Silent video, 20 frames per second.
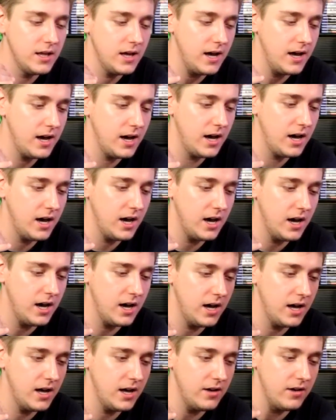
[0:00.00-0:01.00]

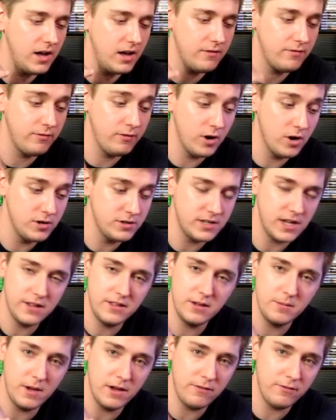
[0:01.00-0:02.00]
first. I
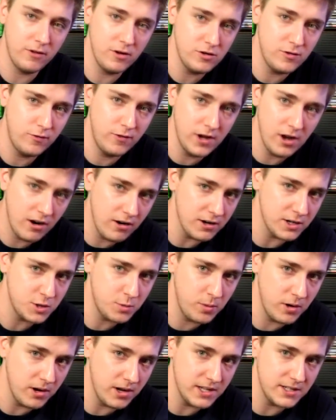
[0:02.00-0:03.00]
think my first VR
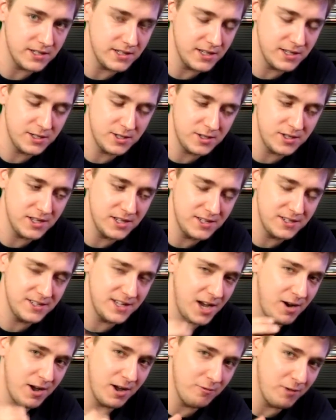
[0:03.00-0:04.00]
experience, and this is
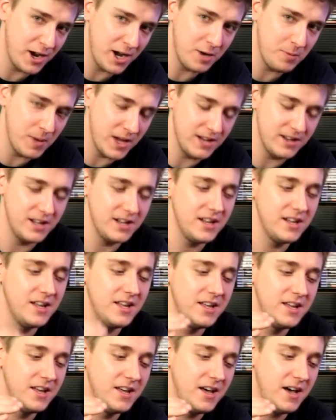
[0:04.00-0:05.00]
how I recommend it.
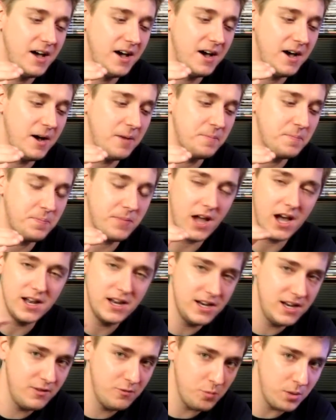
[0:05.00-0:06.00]
I
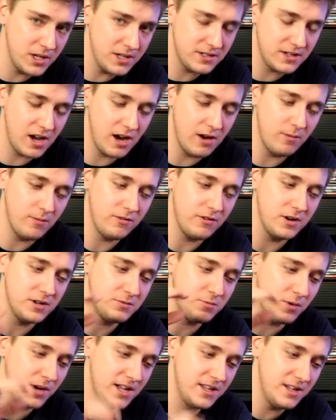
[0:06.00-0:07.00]
didn't even play Skyrim
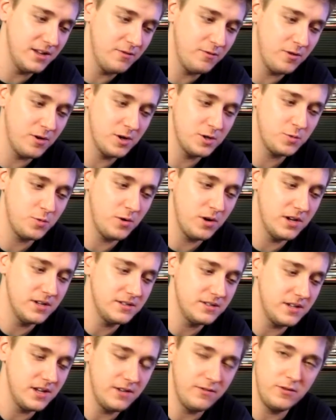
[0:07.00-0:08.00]
first. What I did first
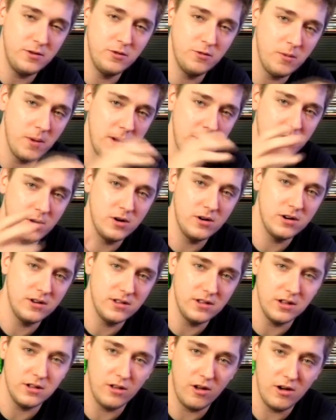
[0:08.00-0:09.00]
was, if you remember
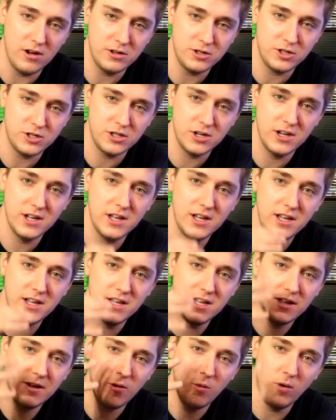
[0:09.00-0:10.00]
the launch
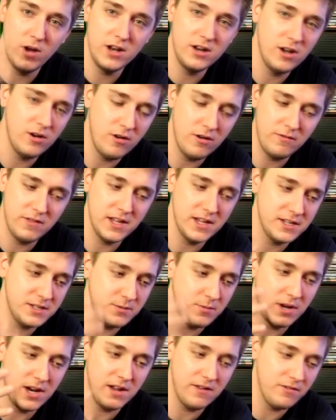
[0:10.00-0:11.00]
window of this,
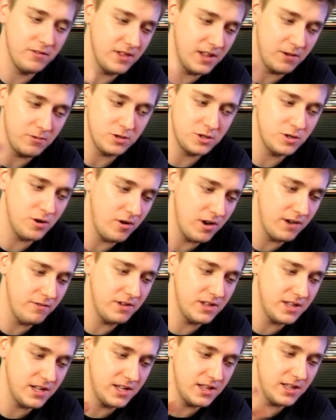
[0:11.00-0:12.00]
and whenever they were showing
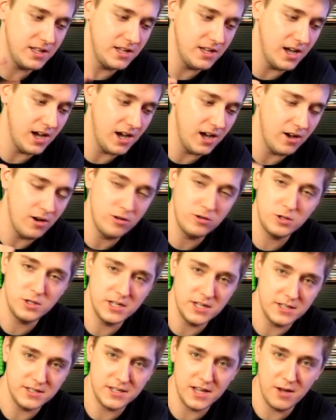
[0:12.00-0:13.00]
everything, the ocean
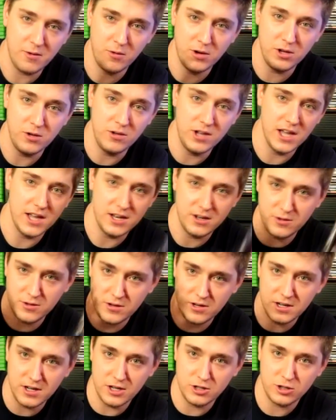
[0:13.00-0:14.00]
descent where you get
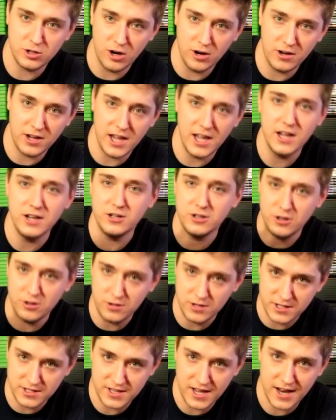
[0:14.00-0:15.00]
into a shark cage and you
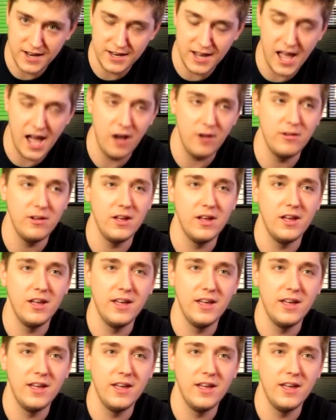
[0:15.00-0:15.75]
descend down,